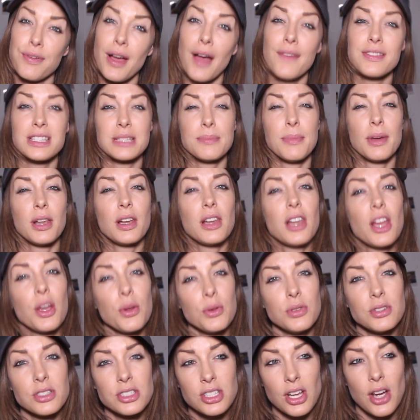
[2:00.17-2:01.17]
have some
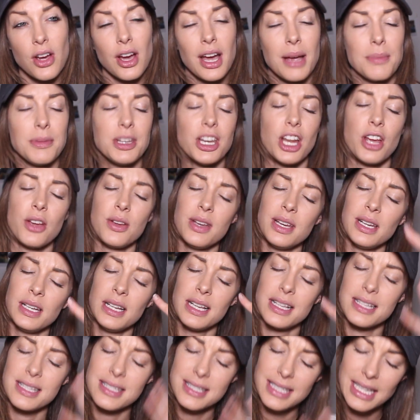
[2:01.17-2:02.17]
alone time, you know,
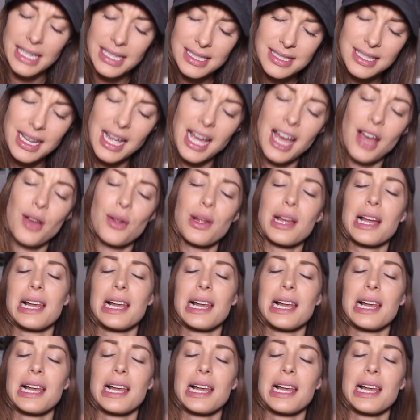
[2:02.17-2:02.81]
sit down,